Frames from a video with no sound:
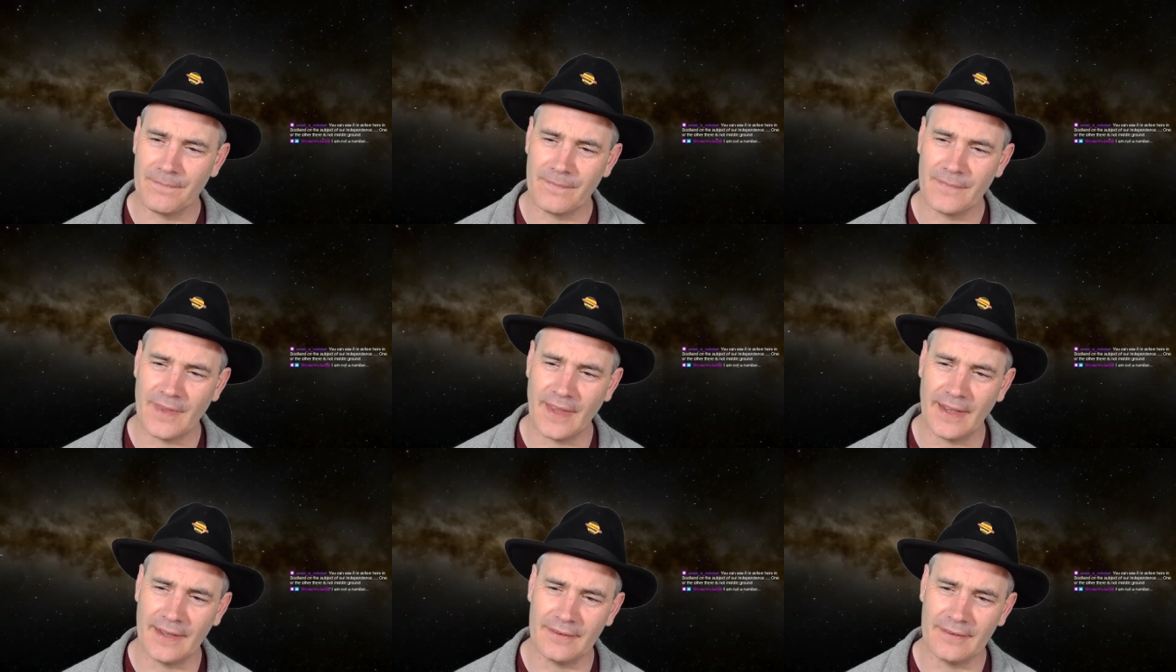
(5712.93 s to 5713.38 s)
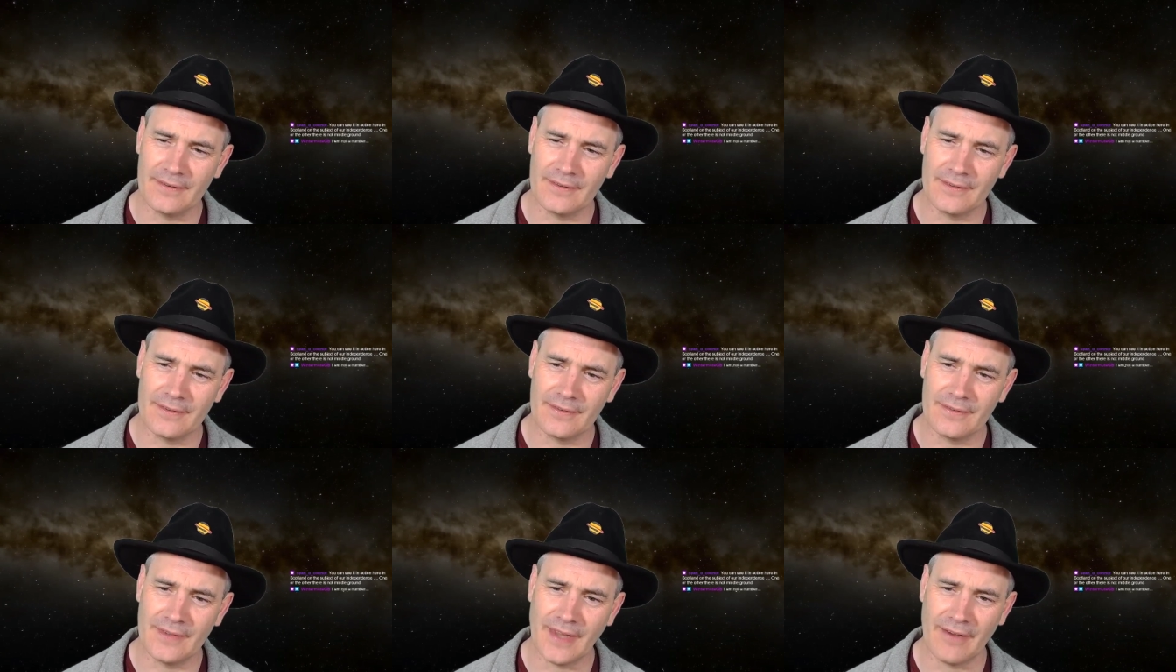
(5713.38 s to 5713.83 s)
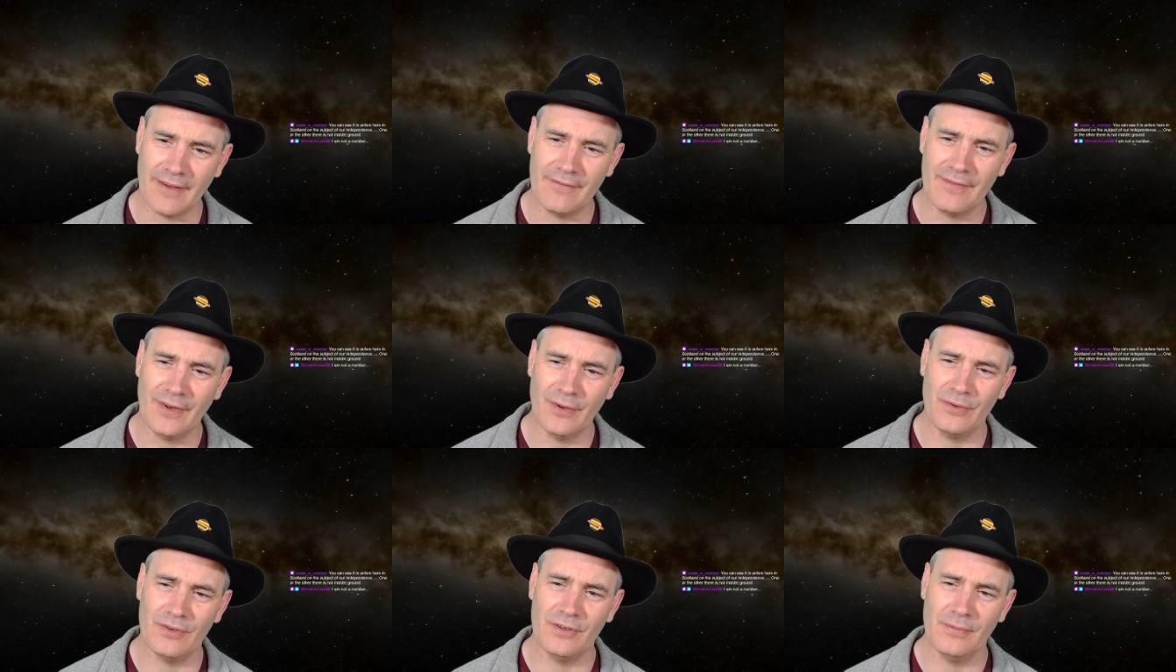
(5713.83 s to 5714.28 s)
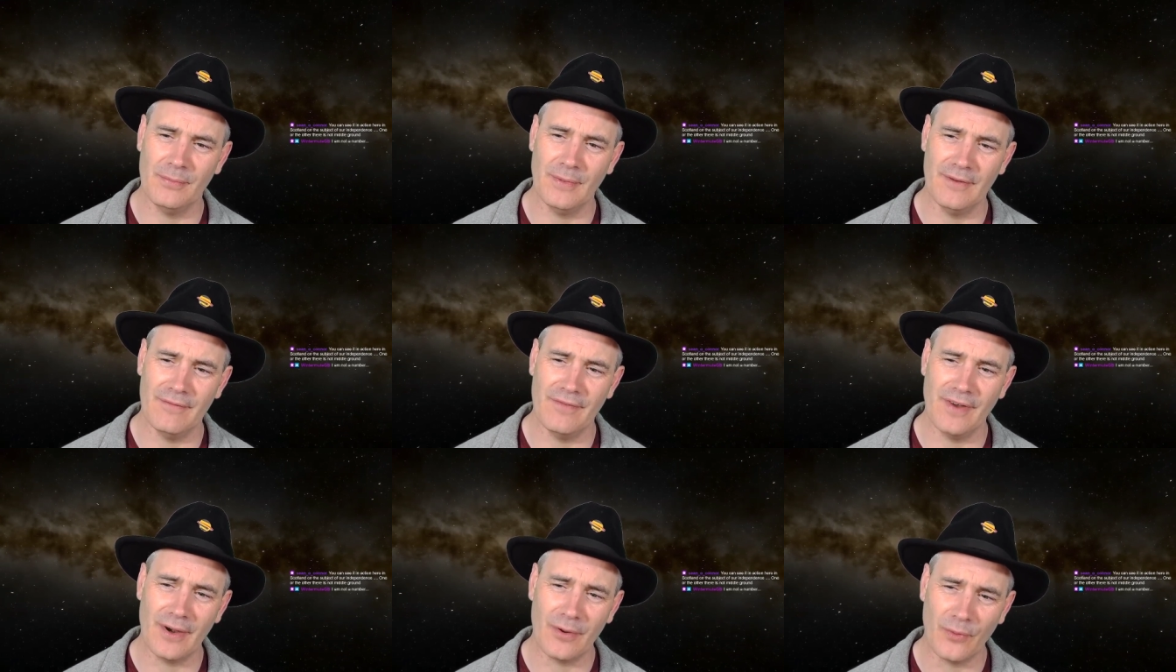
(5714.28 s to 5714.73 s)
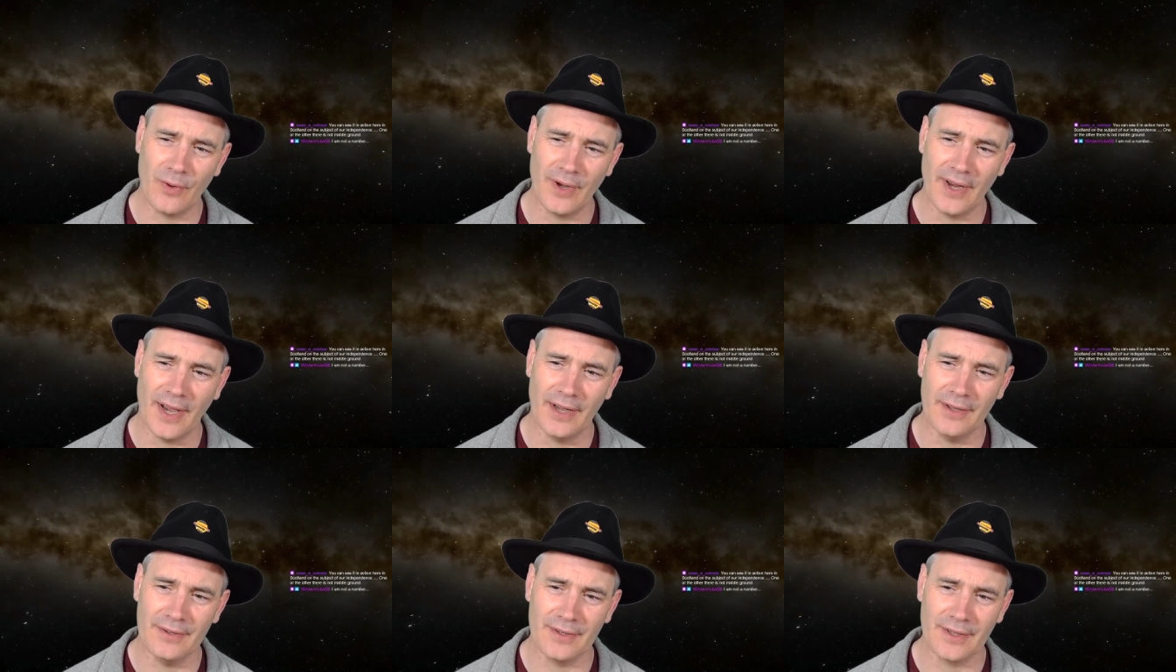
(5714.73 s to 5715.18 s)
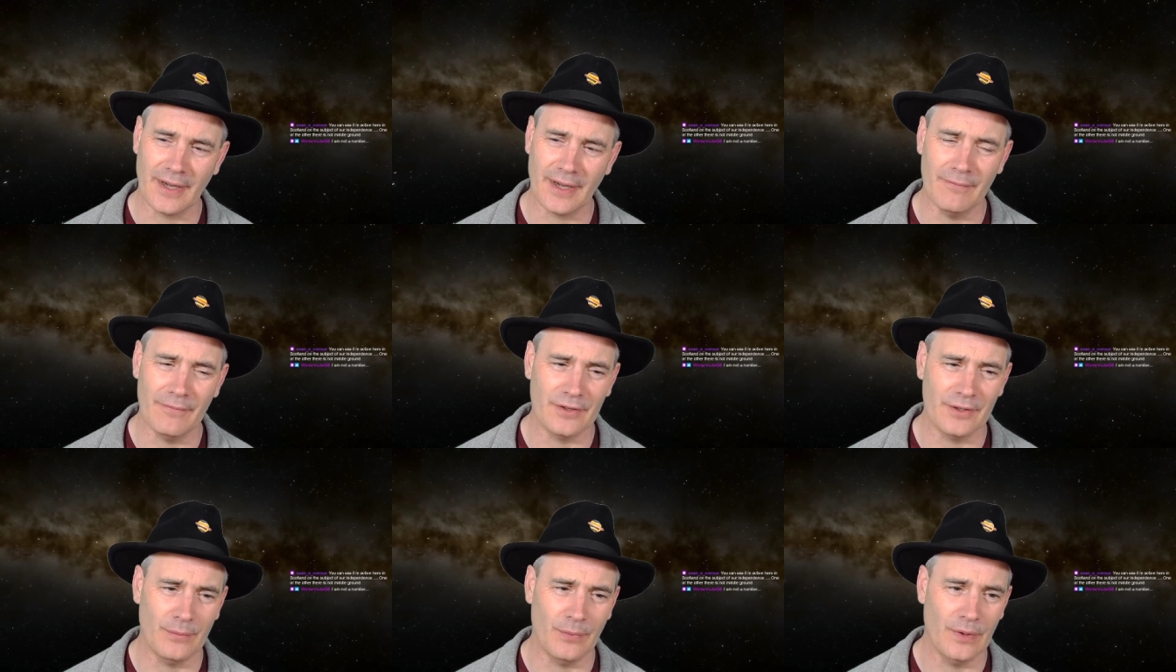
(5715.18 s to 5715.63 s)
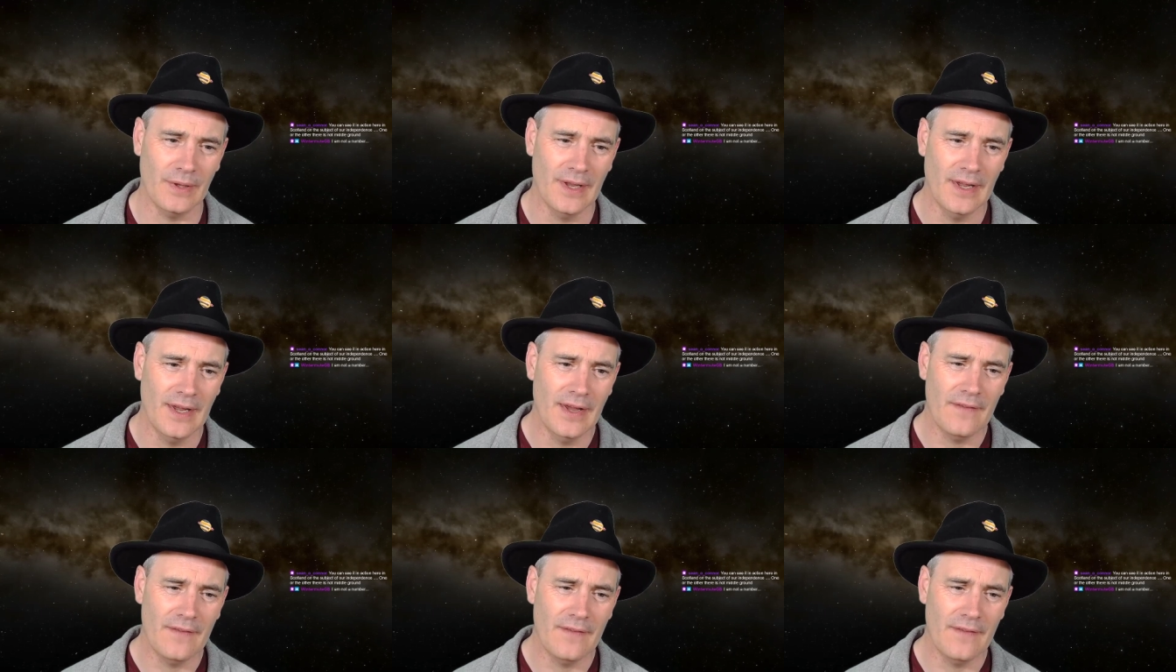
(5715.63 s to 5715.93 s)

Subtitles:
That feels to me very uncomfortable.